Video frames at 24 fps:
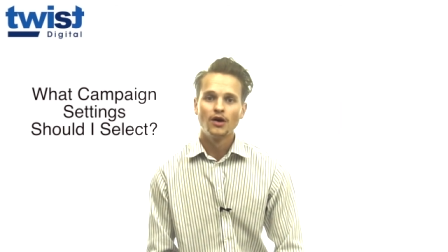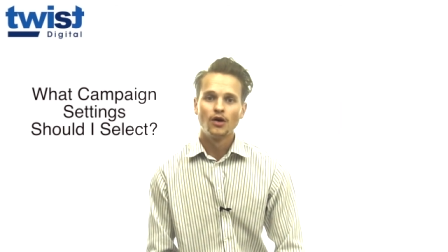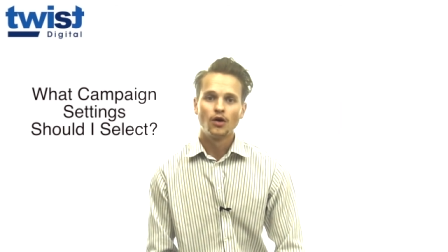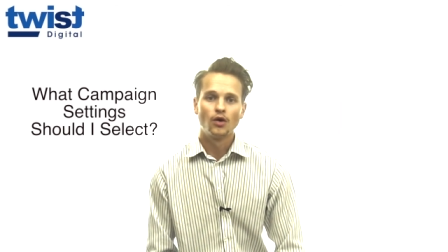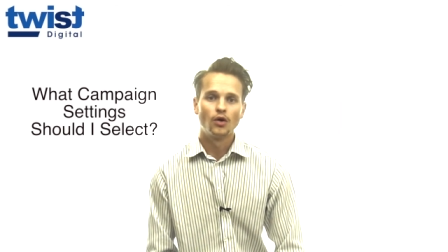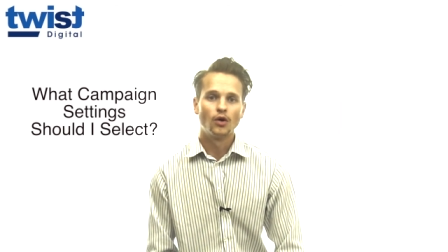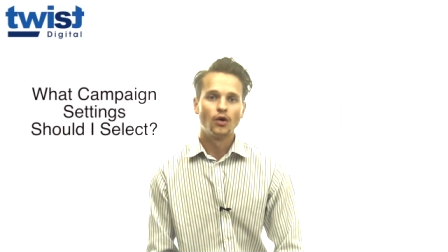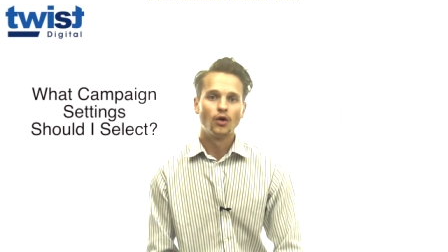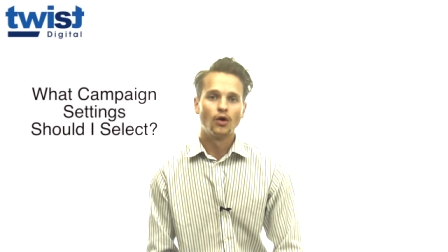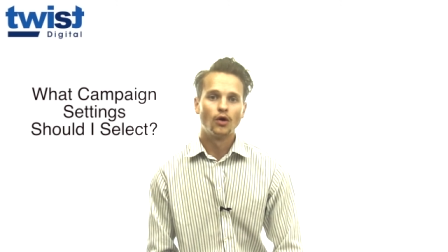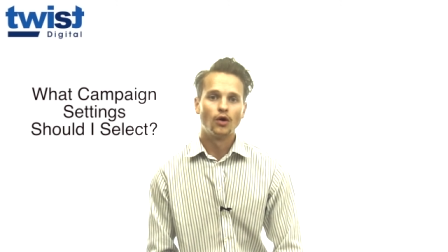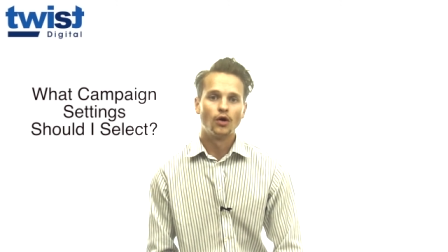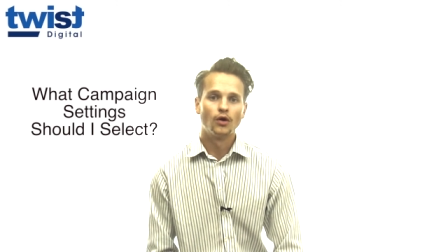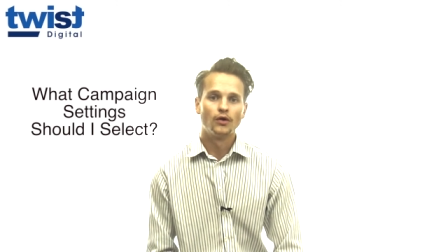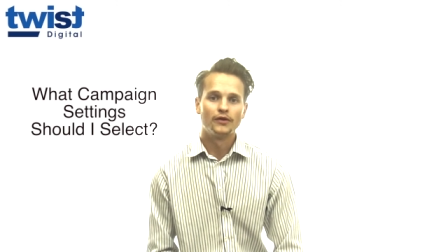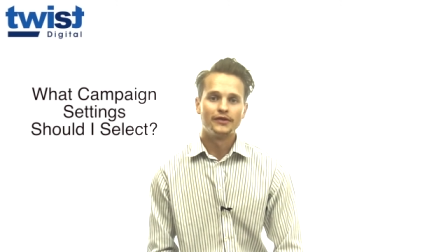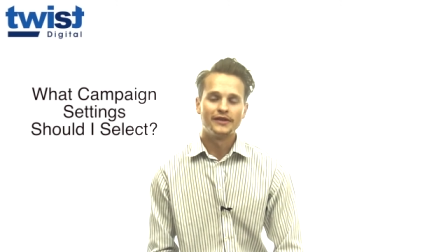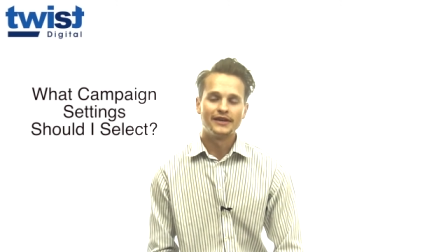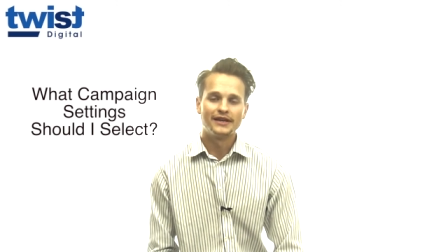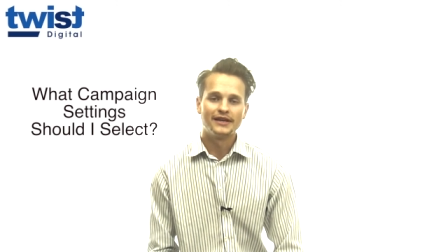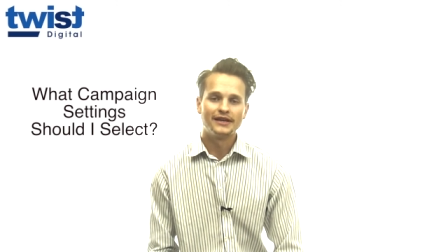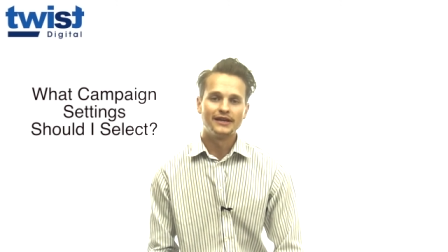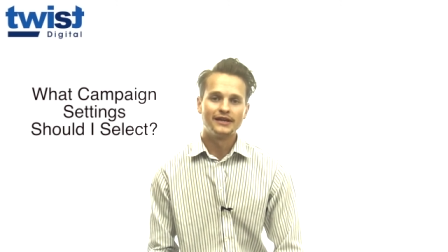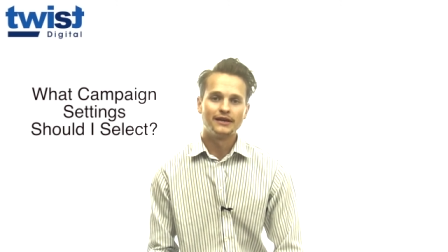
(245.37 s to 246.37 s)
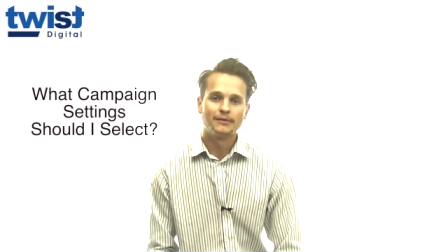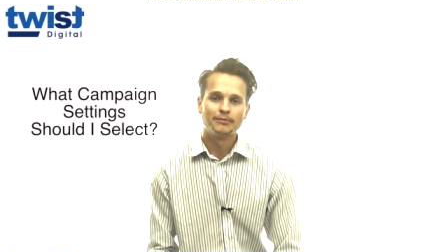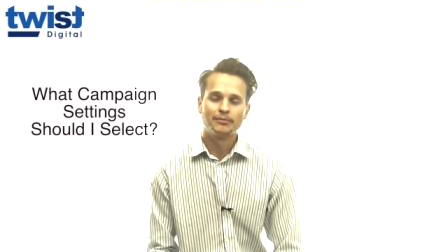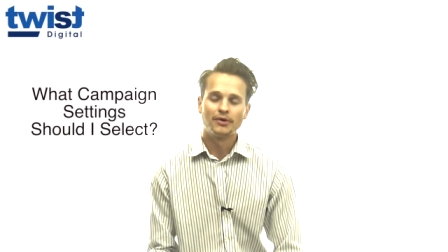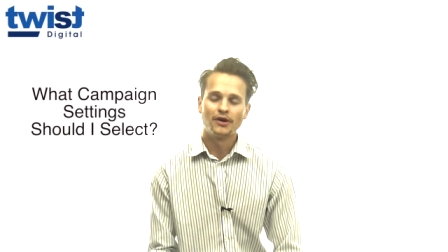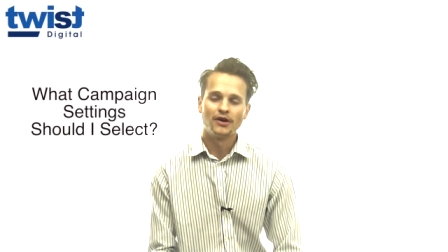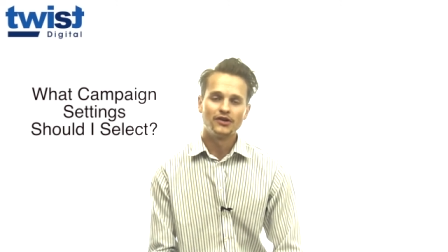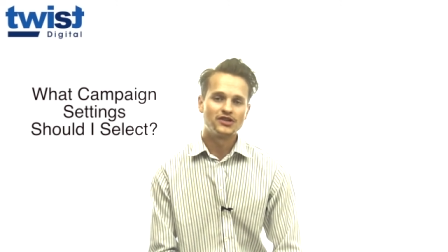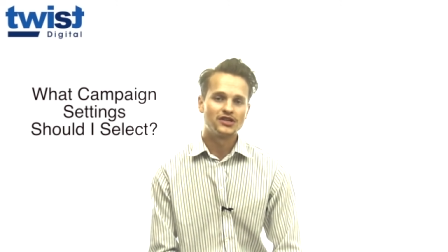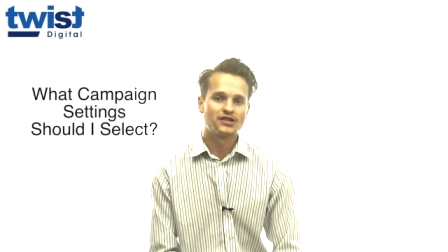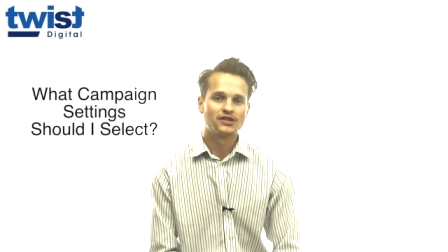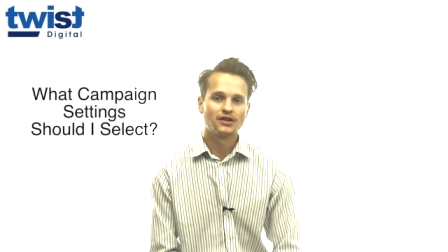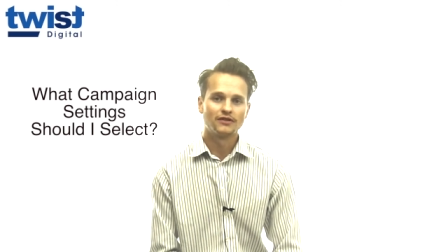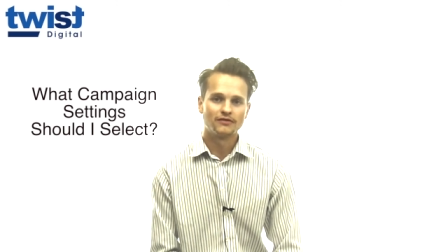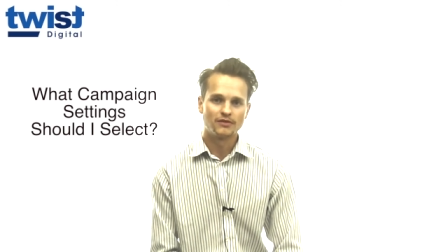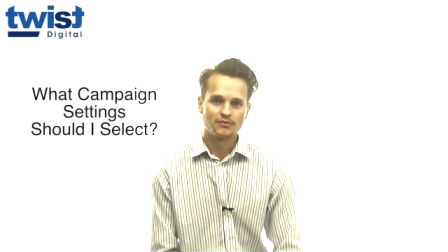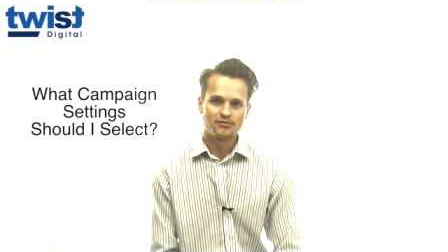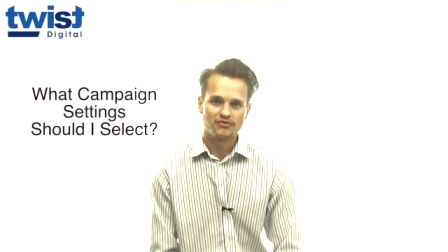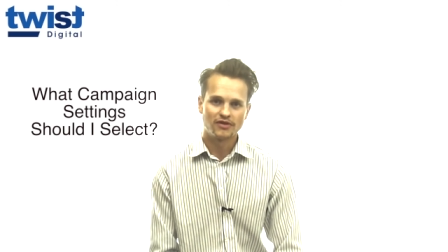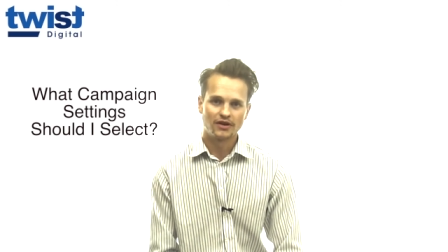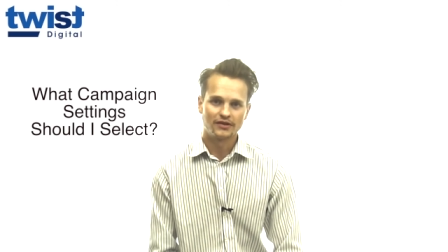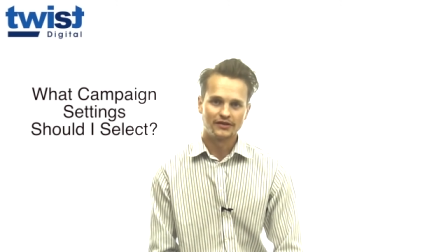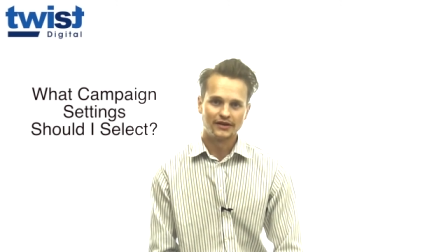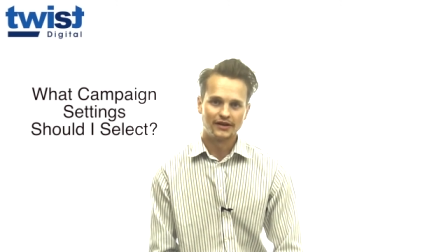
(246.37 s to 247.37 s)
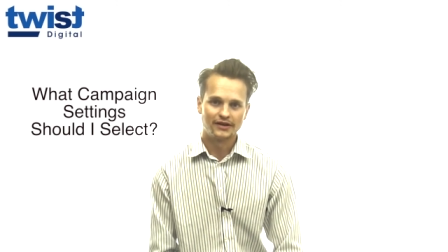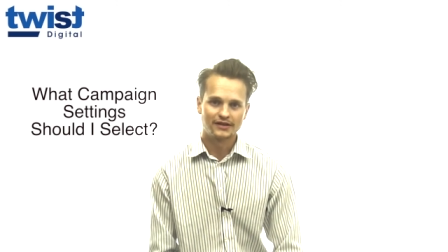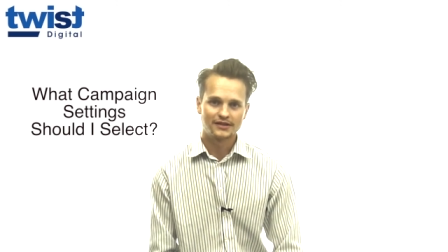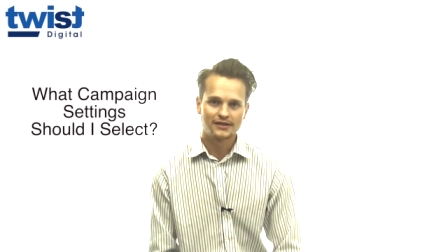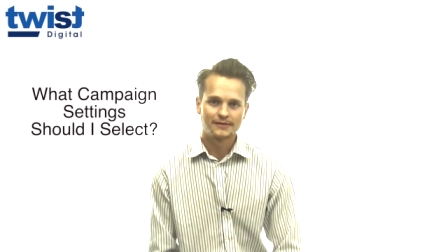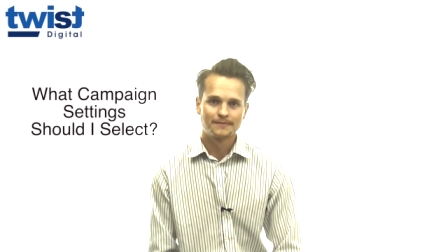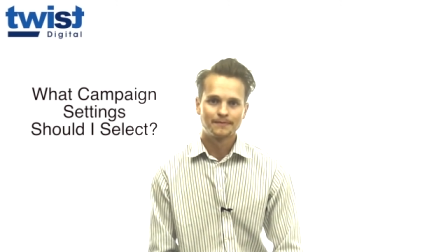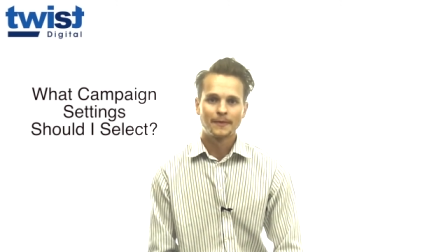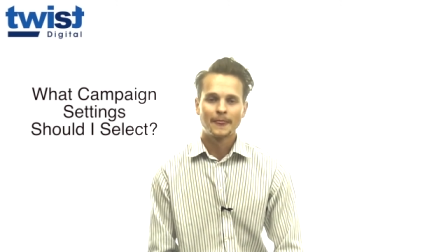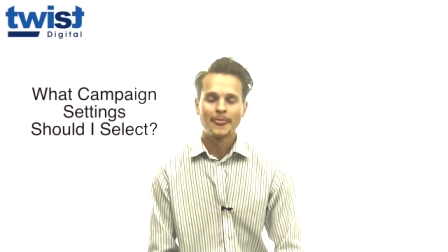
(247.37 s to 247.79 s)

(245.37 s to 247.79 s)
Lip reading: or the purchase of a product.